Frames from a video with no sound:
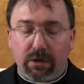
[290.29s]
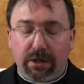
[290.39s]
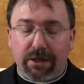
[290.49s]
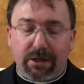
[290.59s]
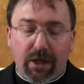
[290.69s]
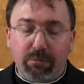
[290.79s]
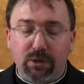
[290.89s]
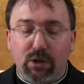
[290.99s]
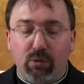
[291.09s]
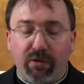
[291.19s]
in an
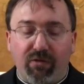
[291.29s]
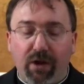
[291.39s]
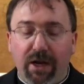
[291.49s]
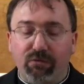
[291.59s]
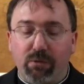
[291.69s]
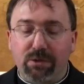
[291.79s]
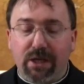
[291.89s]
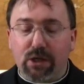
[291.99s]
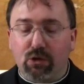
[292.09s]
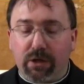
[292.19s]
attempt to refrain from
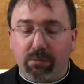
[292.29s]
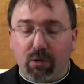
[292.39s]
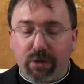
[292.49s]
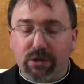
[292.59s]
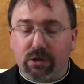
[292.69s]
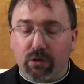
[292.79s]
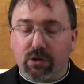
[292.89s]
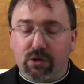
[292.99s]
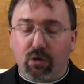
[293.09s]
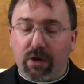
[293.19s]
scheduling
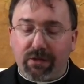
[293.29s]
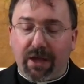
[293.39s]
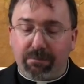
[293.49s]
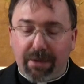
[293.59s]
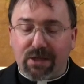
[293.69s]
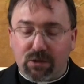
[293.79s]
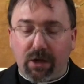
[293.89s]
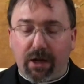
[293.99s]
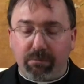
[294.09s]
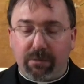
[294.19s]
parishioners during that Mass
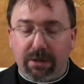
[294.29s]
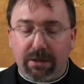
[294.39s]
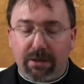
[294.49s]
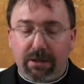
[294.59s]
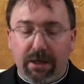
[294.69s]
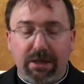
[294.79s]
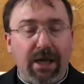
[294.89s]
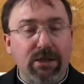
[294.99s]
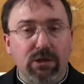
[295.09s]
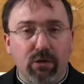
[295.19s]
time in
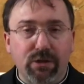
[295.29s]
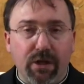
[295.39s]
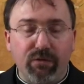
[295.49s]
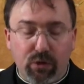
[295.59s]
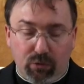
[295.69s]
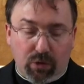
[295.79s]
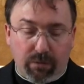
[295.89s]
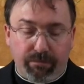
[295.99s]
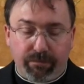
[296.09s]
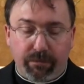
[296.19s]
case there is a funeral.
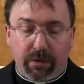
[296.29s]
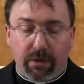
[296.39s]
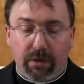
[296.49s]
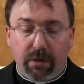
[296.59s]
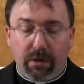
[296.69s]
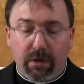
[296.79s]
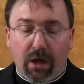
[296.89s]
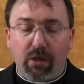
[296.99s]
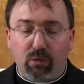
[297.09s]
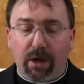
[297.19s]

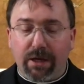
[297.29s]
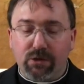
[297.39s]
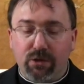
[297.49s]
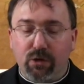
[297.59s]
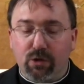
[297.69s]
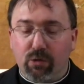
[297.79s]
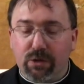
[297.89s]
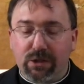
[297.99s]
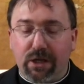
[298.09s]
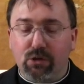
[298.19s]
Otherwise, those who were
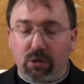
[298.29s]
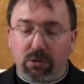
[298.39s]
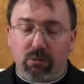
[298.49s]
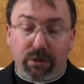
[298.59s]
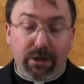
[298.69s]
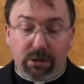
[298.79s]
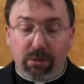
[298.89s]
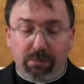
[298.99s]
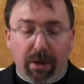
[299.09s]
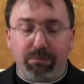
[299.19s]
scheduled would need to
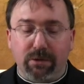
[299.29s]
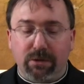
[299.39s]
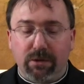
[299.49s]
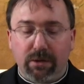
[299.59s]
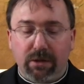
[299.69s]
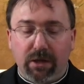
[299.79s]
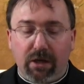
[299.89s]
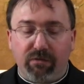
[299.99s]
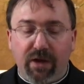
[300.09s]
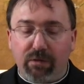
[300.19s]
be bumped
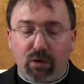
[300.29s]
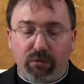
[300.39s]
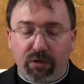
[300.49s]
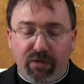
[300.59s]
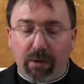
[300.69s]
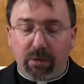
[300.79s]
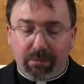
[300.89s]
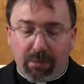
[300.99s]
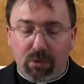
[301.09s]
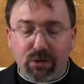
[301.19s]
in favor of the family
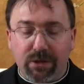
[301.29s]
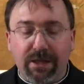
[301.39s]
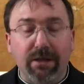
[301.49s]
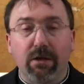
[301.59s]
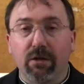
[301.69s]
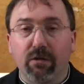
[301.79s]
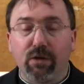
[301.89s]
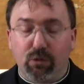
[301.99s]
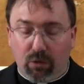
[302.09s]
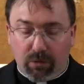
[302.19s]
members attending the
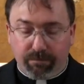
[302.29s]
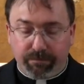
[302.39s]
funeral.